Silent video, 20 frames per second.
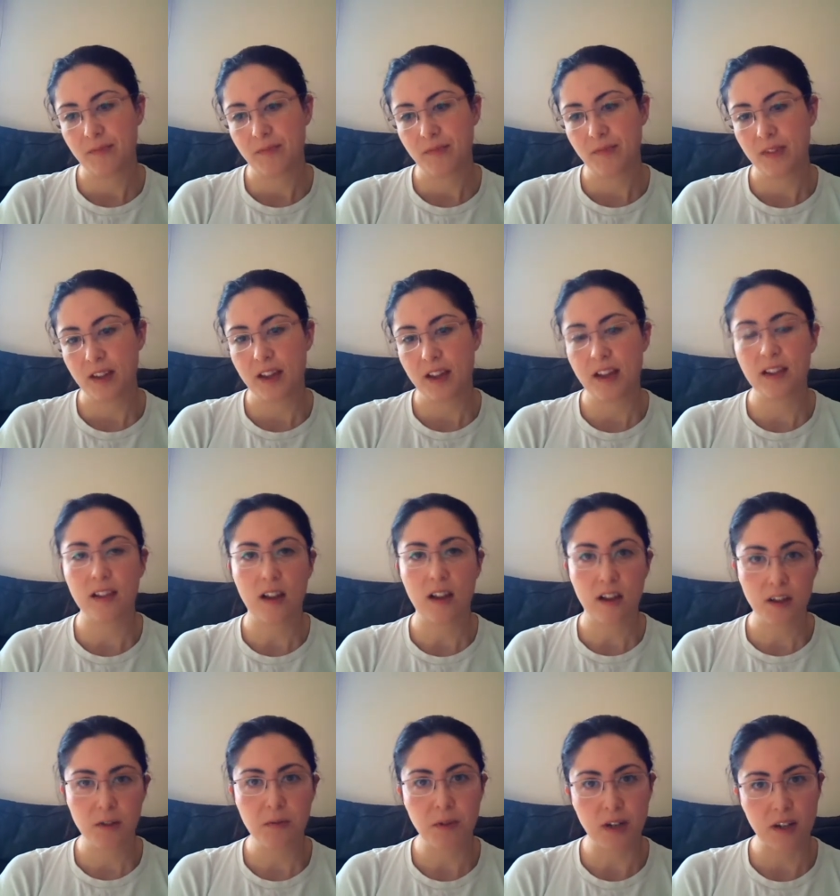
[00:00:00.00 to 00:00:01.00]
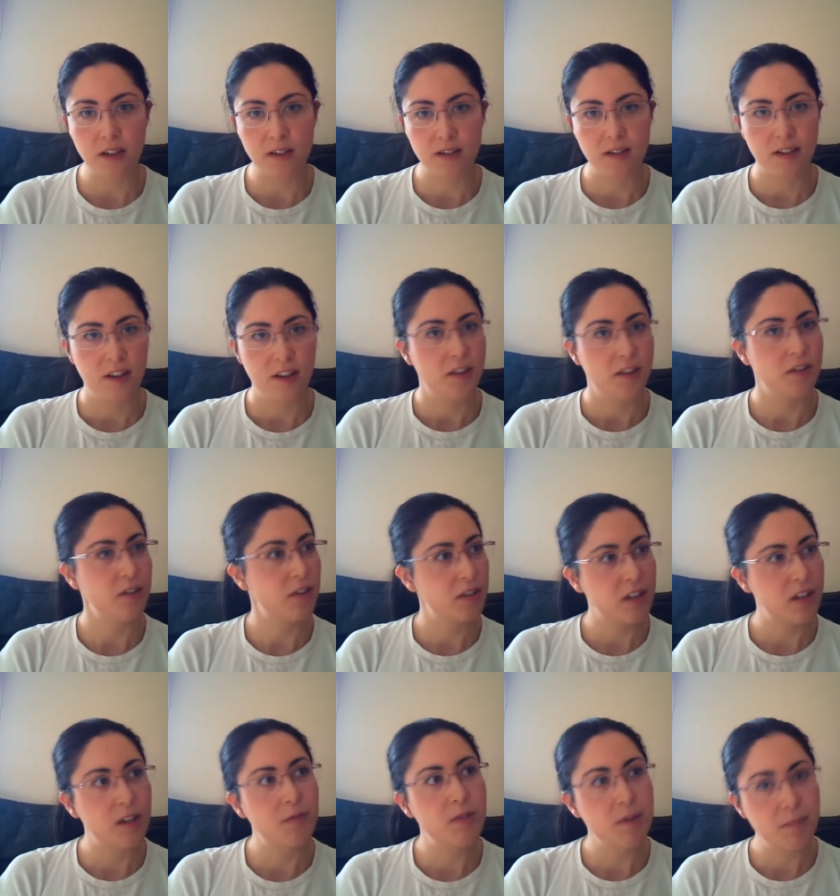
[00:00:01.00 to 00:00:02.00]
And likewise, not
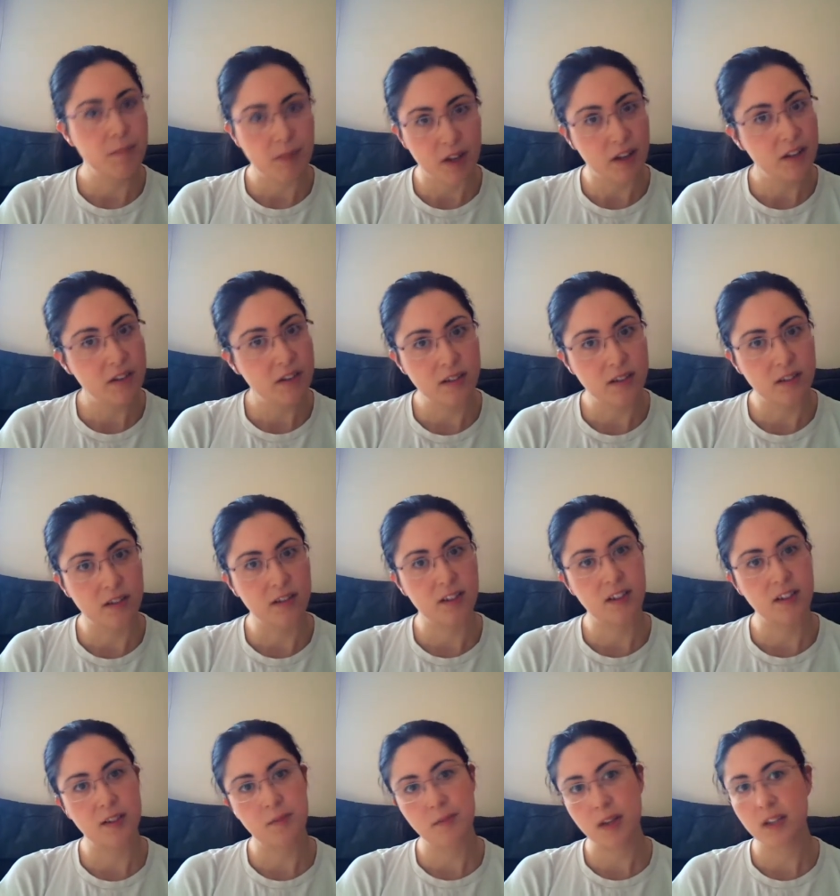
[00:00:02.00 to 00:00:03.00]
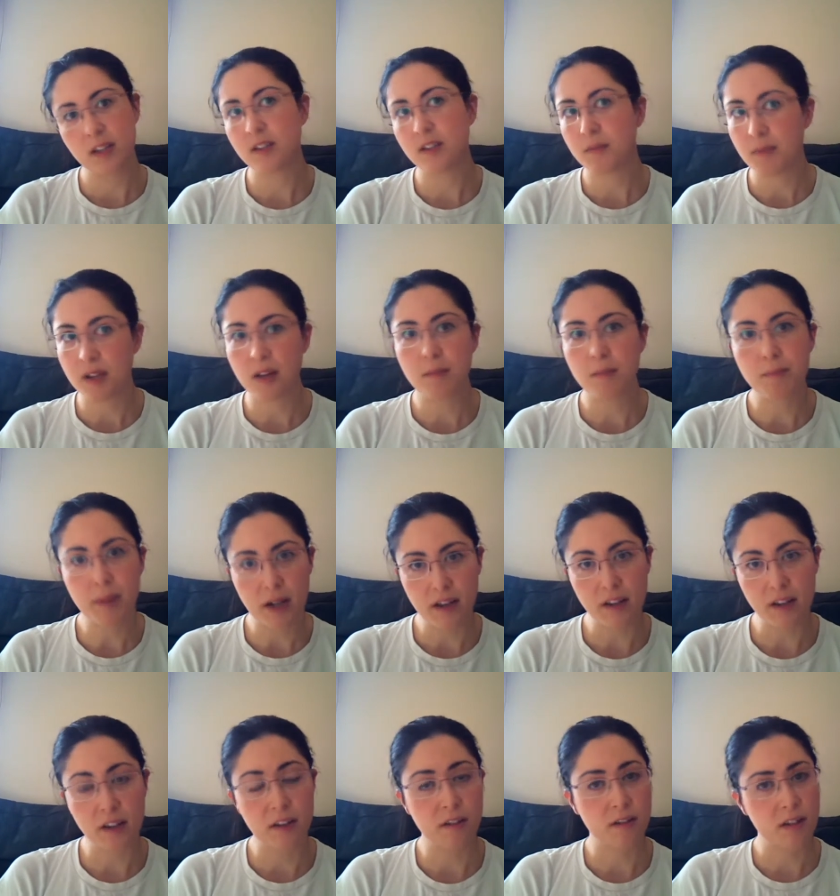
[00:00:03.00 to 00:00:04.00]
every person is meant to be a
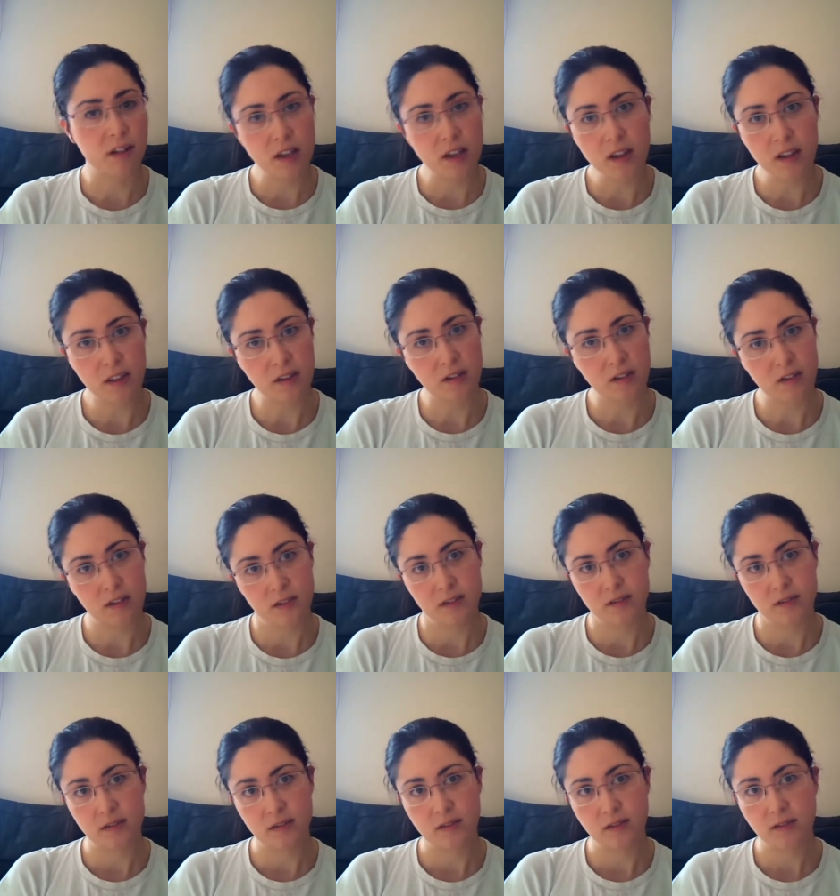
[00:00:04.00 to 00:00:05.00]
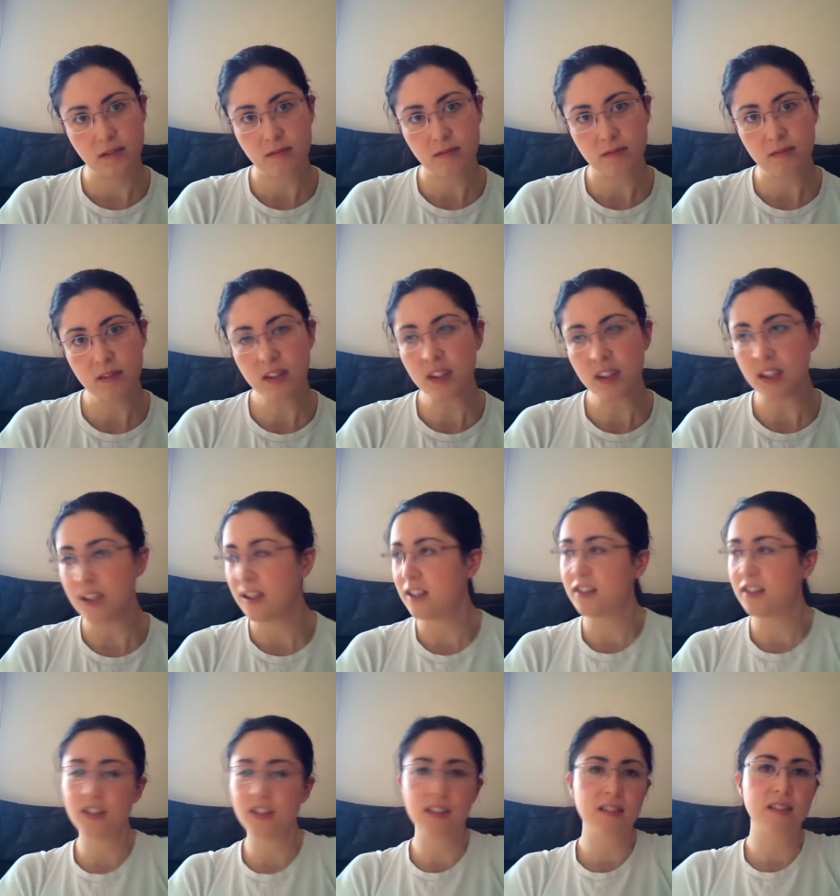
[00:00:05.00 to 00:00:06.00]
biker either. It
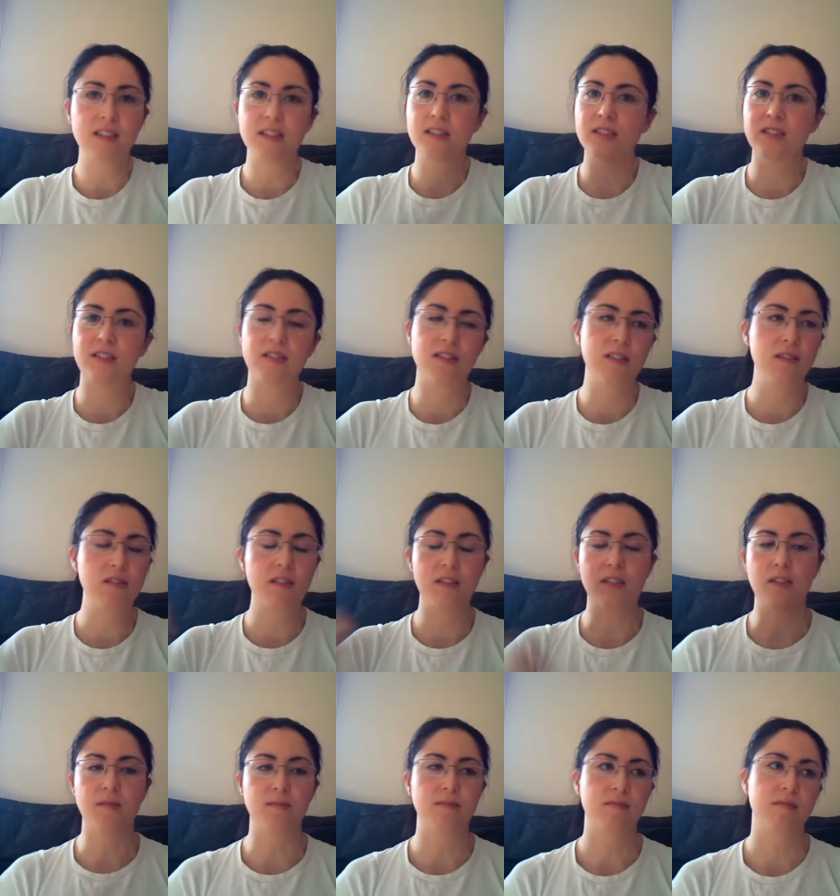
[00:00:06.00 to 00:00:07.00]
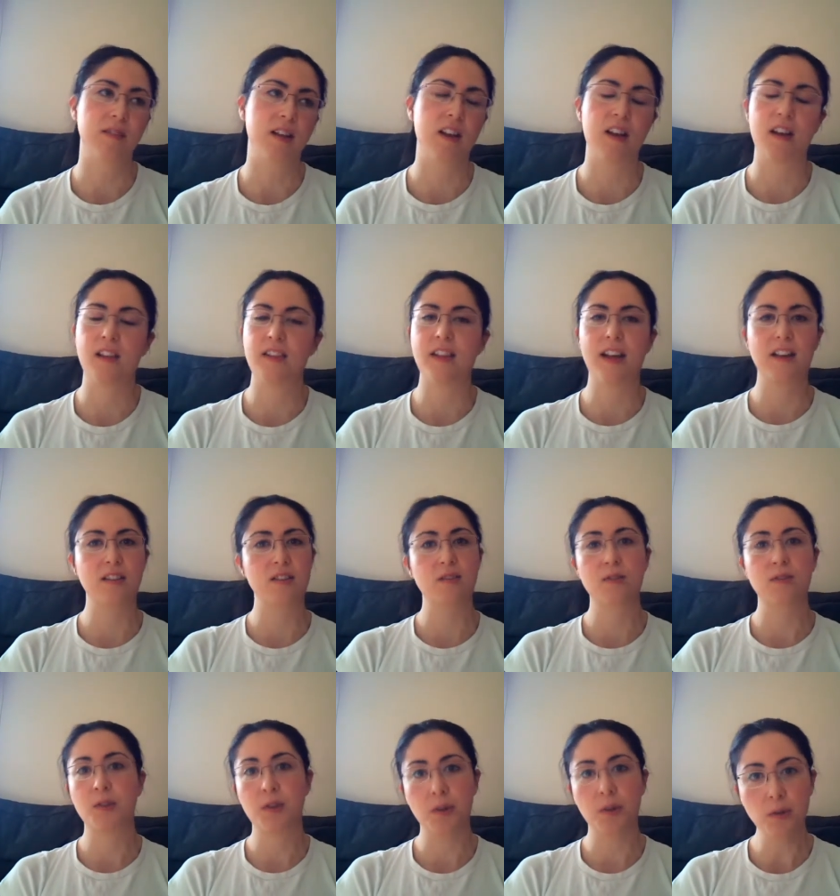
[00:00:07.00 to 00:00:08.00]
just doesn't suit them, and that's
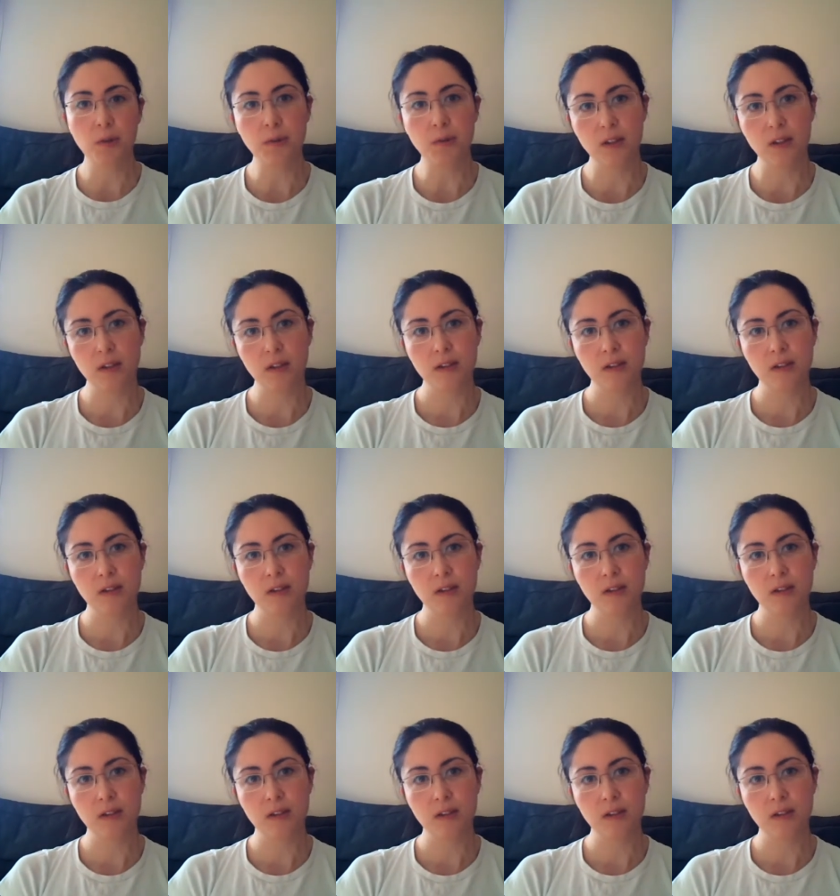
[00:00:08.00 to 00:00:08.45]
cool.